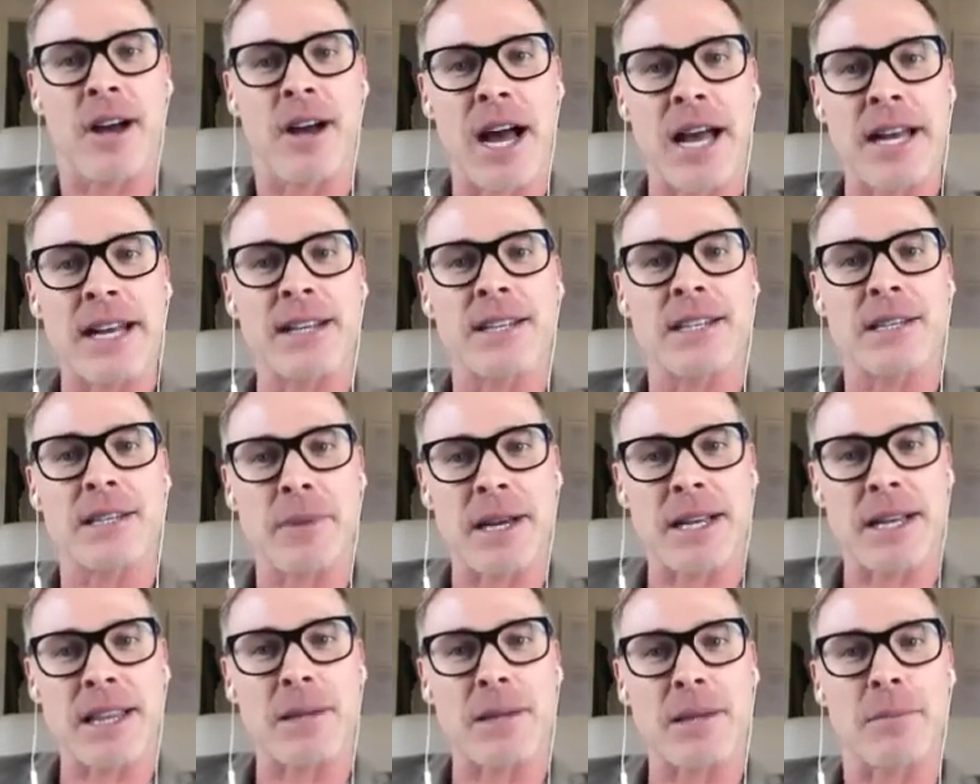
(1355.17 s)
I need to
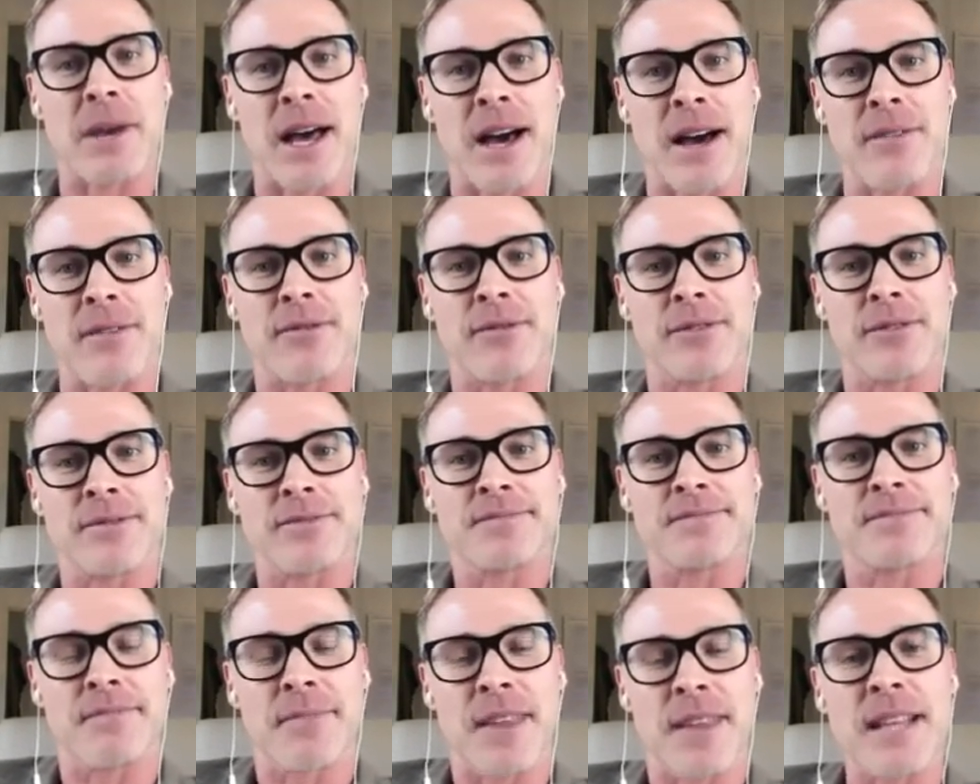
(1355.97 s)
make them laugh.
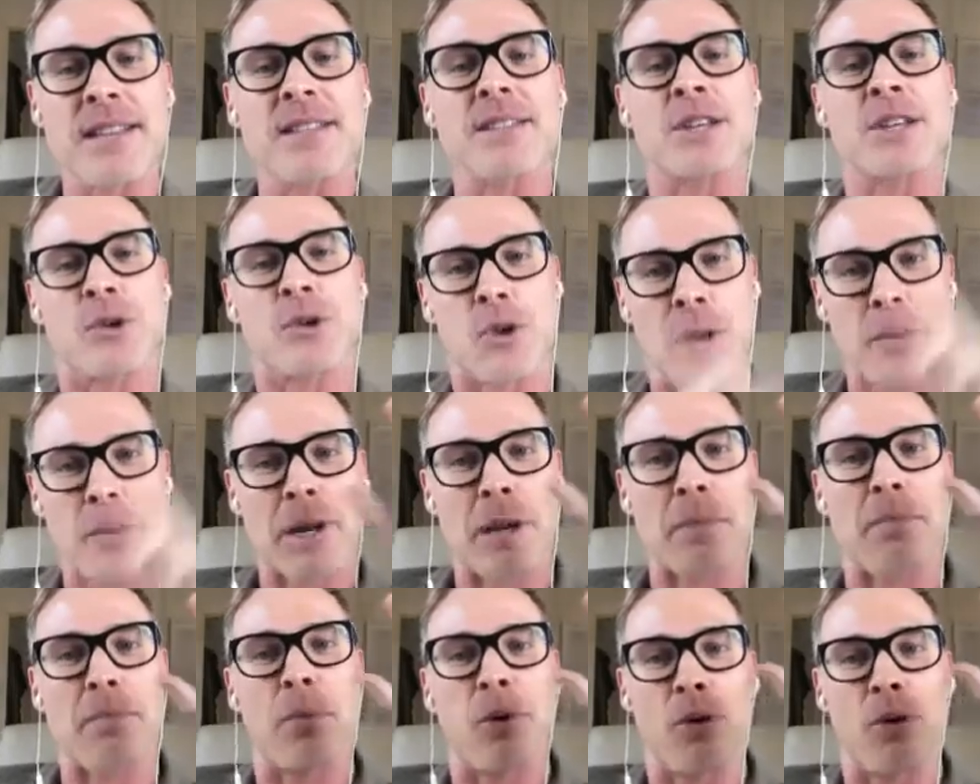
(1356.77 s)
Yeah. And so I'm
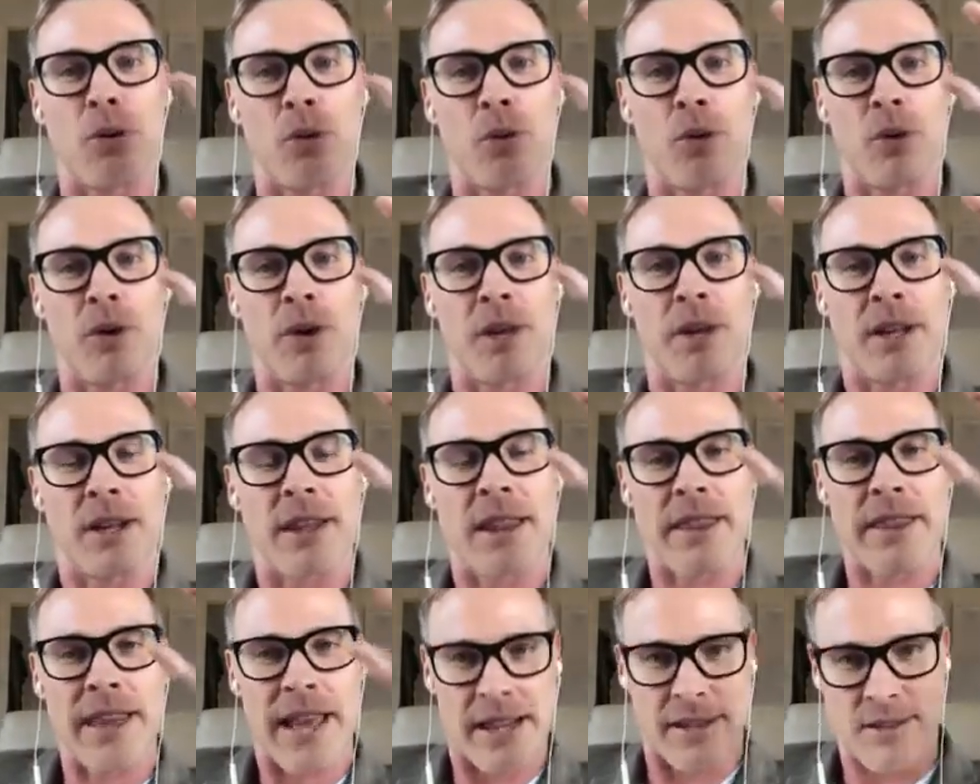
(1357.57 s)
going to pull
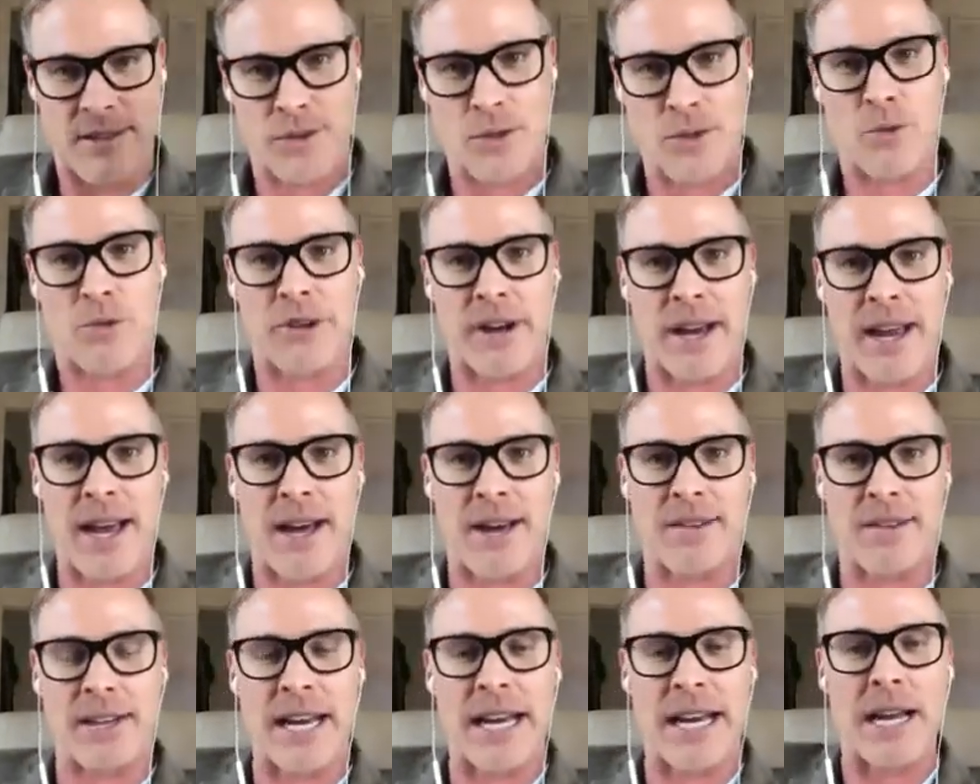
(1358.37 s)
that story out.